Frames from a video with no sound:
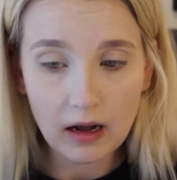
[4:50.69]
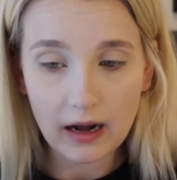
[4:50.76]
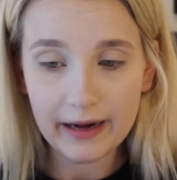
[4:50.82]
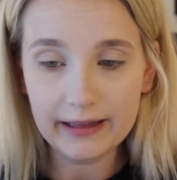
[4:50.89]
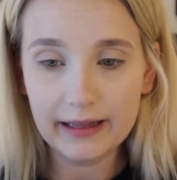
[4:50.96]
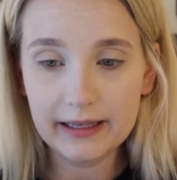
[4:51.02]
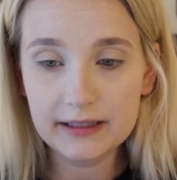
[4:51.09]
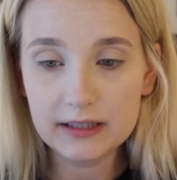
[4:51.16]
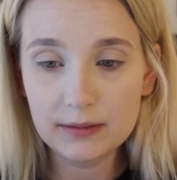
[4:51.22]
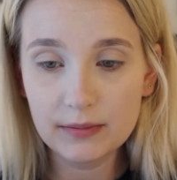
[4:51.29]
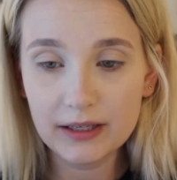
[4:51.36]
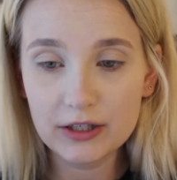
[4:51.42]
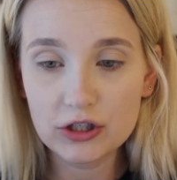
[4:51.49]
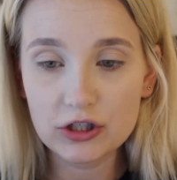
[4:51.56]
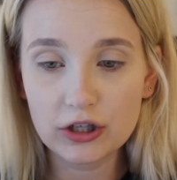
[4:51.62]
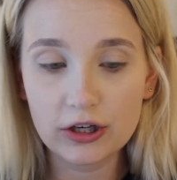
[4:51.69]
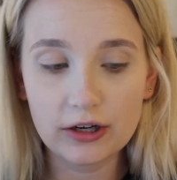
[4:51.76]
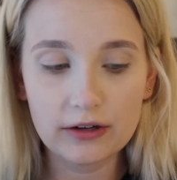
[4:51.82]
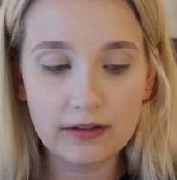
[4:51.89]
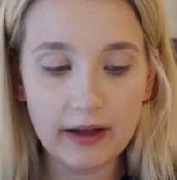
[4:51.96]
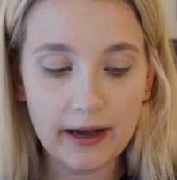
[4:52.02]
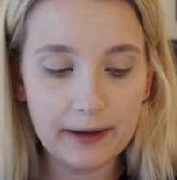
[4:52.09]
I like to make
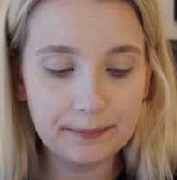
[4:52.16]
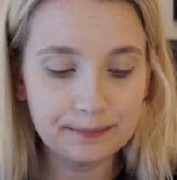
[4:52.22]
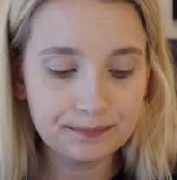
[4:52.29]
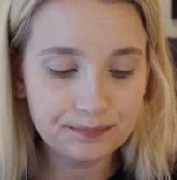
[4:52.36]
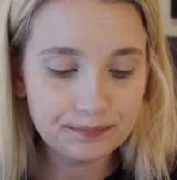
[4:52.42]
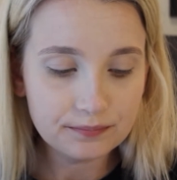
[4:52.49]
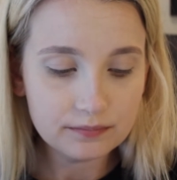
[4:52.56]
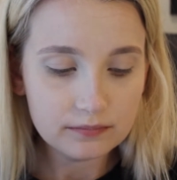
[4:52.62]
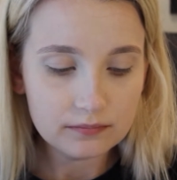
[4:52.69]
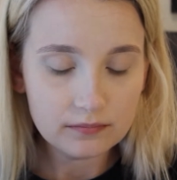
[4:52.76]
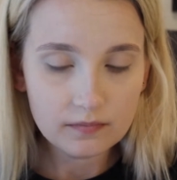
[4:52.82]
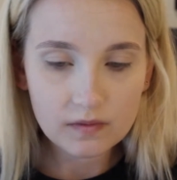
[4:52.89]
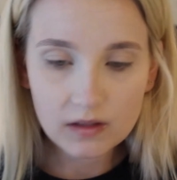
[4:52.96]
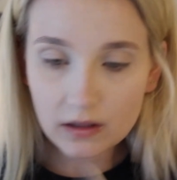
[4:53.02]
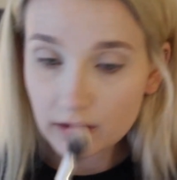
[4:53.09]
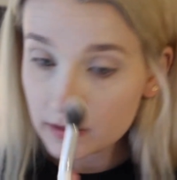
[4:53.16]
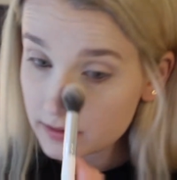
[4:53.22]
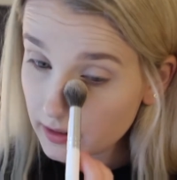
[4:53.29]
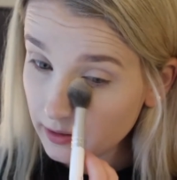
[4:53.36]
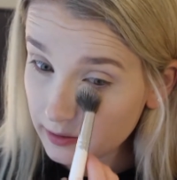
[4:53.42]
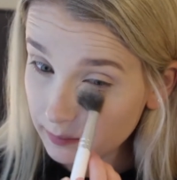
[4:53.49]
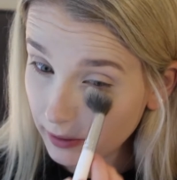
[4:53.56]
sure that the
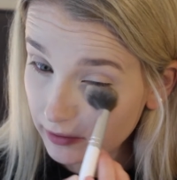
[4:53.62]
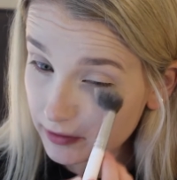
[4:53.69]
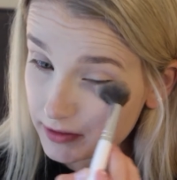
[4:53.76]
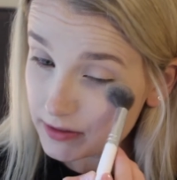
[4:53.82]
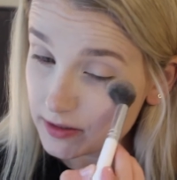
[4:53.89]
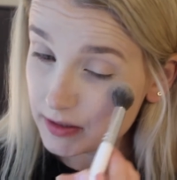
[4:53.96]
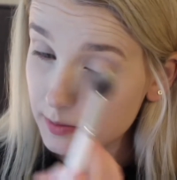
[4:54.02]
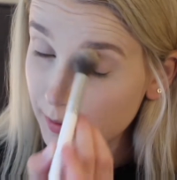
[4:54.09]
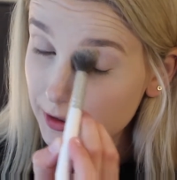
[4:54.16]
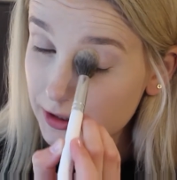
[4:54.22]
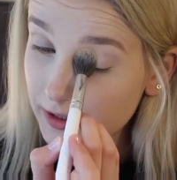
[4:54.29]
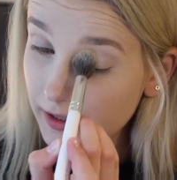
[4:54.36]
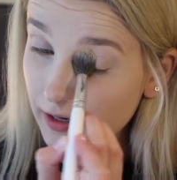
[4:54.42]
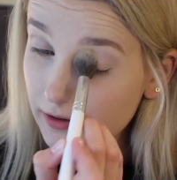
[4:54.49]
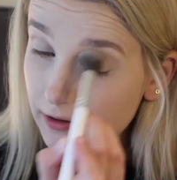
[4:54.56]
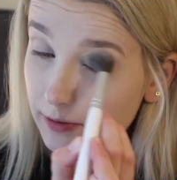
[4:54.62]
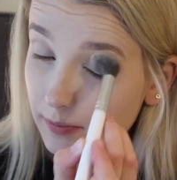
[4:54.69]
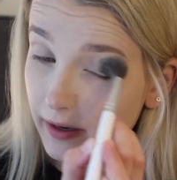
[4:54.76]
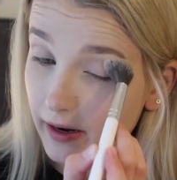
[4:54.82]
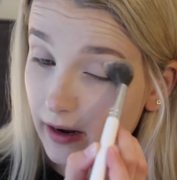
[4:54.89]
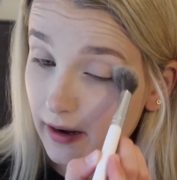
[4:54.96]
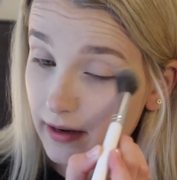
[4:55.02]
setting powders, especially under
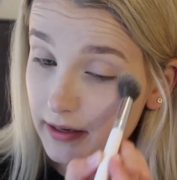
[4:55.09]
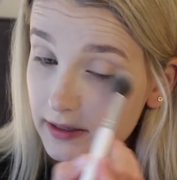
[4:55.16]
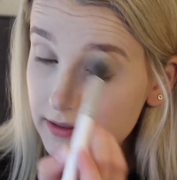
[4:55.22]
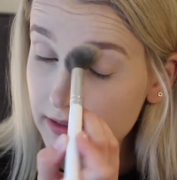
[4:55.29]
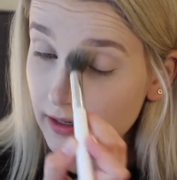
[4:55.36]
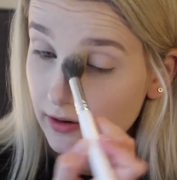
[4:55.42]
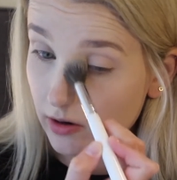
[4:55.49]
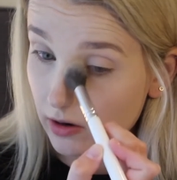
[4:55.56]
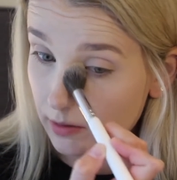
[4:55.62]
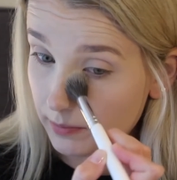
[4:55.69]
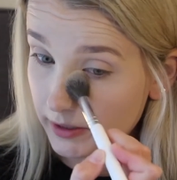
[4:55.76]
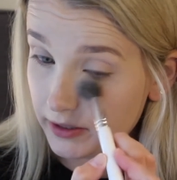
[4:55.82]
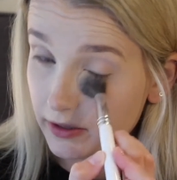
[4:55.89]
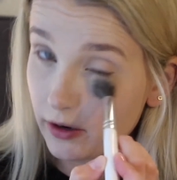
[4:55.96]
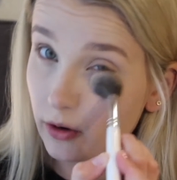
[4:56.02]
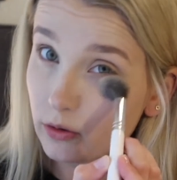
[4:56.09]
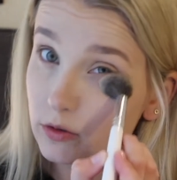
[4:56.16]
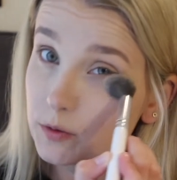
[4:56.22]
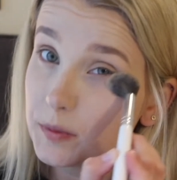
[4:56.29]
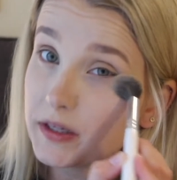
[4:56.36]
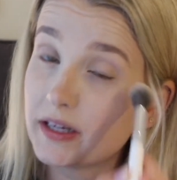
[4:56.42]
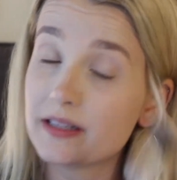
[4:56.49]
my eyes and on my nose,
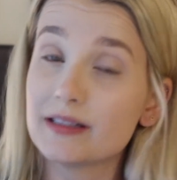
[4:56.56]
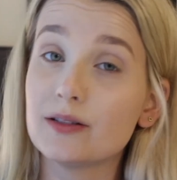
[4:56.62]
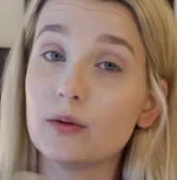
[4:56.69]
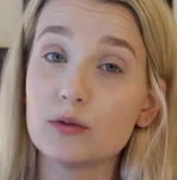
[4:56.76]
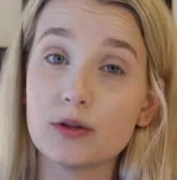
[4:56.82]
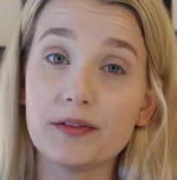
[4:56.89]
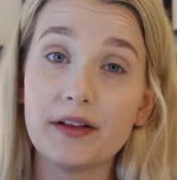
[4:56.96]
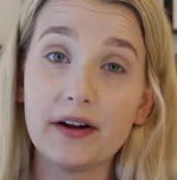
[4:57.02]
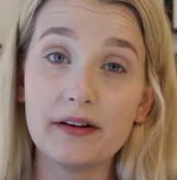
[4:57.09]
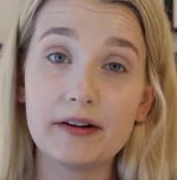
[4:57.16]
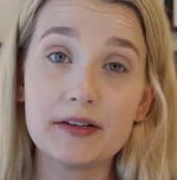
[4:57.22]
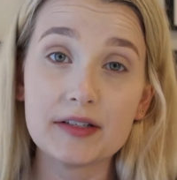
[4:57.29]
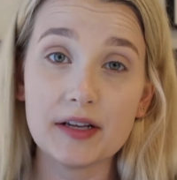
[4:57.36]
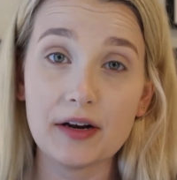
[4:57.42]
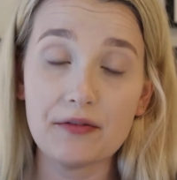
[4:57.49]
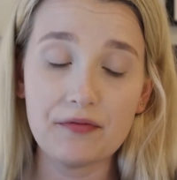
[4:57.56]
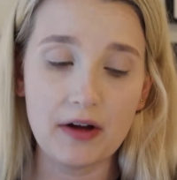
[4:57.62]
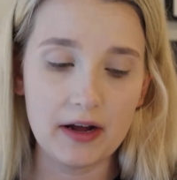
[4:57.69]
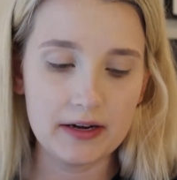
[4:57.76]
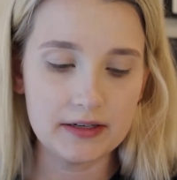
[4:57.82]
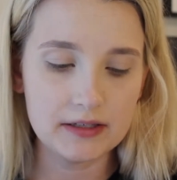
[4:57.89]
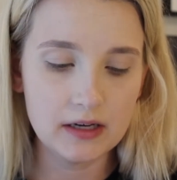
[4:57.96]
because those are the areas that I
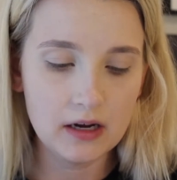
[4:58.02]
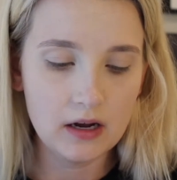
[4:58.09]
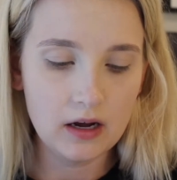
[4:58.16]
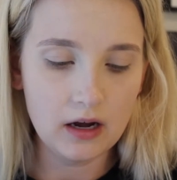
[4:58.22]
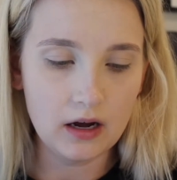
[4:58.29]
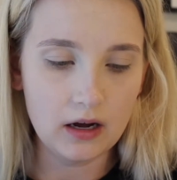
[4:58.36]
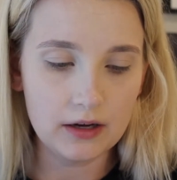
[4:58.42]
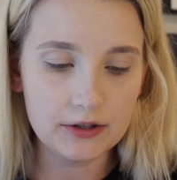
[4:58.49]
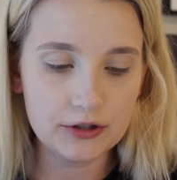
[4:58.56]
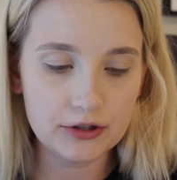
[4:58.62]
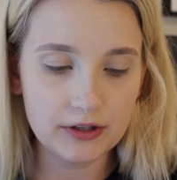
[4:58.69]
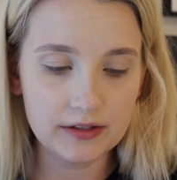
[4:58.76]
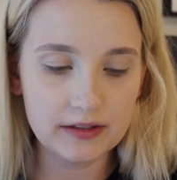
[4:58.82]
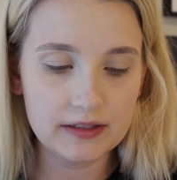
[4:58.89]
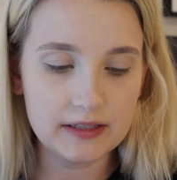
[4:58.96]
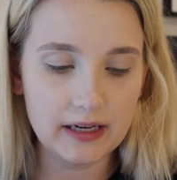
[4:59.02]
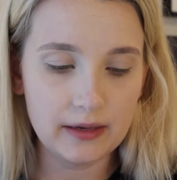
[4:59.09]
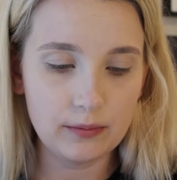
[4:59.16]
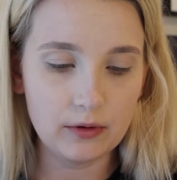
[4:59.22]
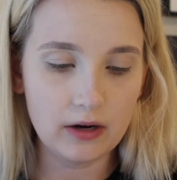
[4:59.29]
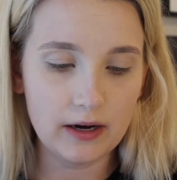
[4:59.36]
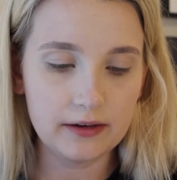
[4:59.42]
find during the day
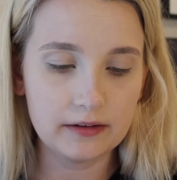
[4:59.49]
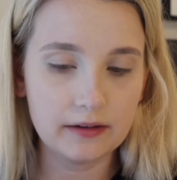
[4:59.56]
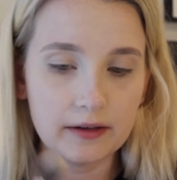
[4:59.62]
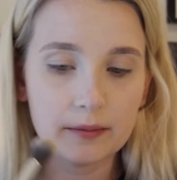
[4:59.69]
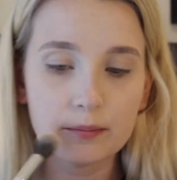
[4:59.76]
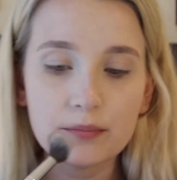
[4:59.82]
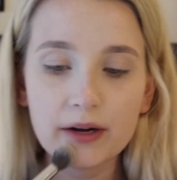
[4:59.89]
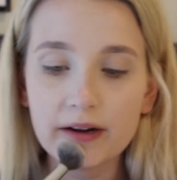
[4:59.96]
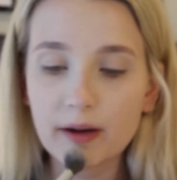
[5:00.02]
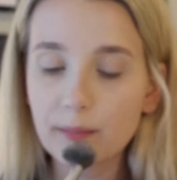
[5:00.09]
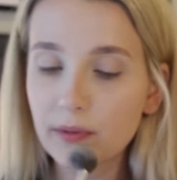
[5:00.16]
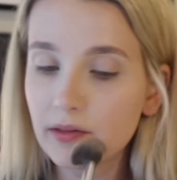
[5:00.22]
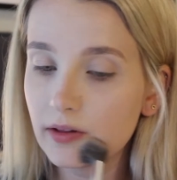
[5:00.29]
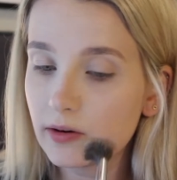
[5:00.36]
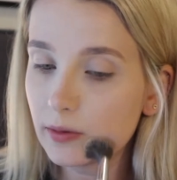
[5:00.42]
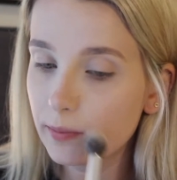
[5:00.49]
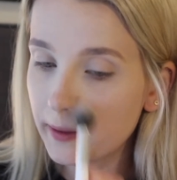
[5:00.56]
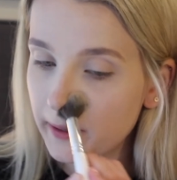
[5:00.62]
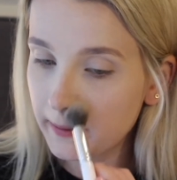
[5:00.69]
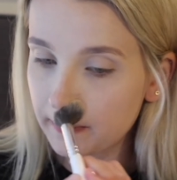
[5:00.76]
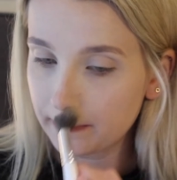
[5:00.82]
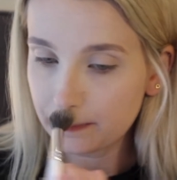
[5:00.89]
will kind of like break up a little
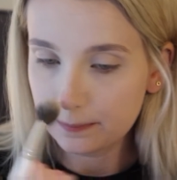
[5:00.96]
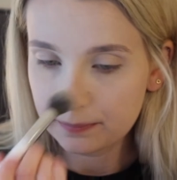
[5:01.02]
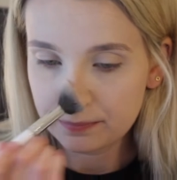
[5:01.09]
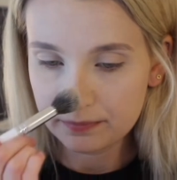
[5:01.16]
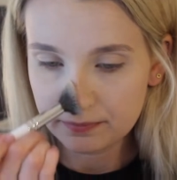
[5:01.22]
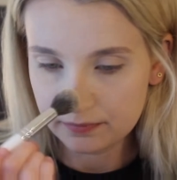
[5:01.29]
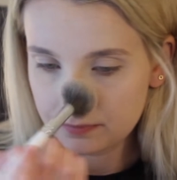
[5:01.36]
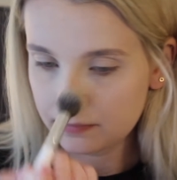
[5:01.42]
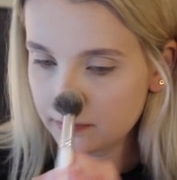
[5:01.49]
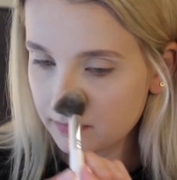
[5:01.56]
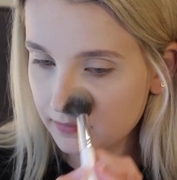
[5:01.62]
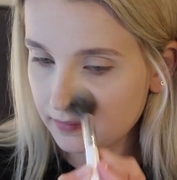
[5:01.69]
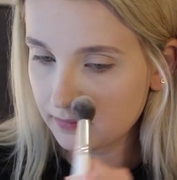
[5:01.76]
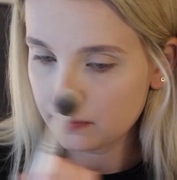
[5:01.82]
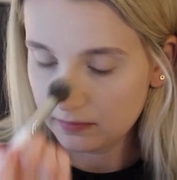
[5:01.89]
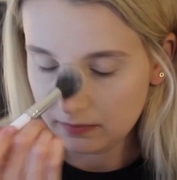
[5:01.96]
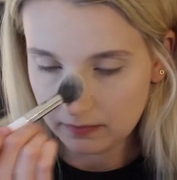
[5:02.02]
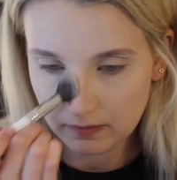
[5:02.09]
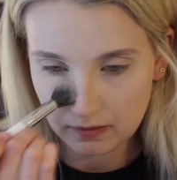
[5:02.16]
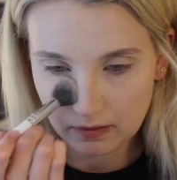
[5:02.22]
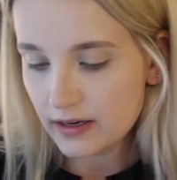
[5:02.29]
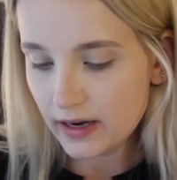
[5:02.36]
bit.
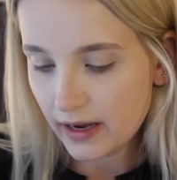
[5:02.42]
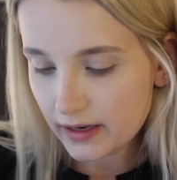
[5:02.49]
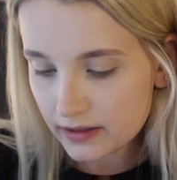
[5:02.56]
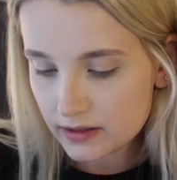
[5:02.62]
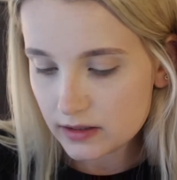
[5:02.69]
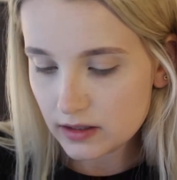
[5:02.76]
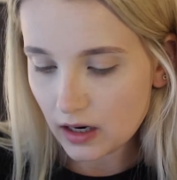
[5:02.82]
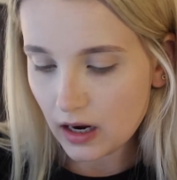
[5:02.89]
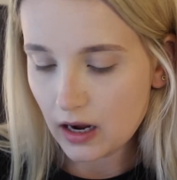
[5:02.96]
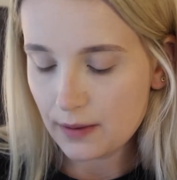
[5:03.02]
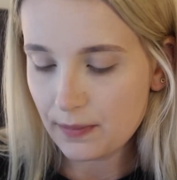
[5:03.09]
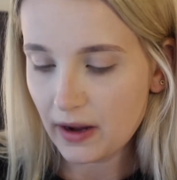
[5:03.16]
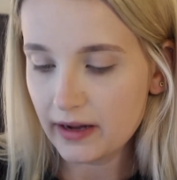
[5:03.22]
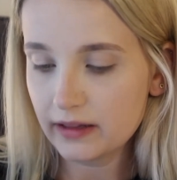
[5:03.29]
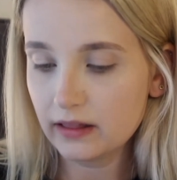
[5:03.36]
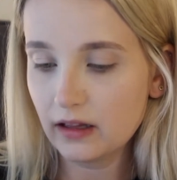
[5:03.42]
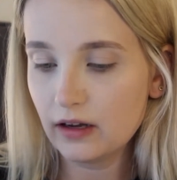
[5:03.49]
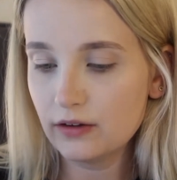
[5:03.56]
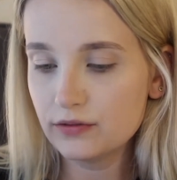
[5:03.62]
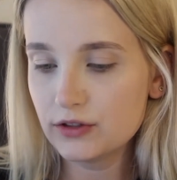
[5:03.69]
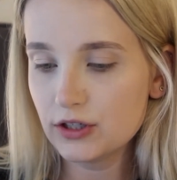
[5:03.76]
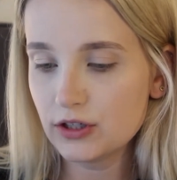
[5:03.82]
Next, I
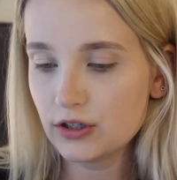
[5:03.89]
love to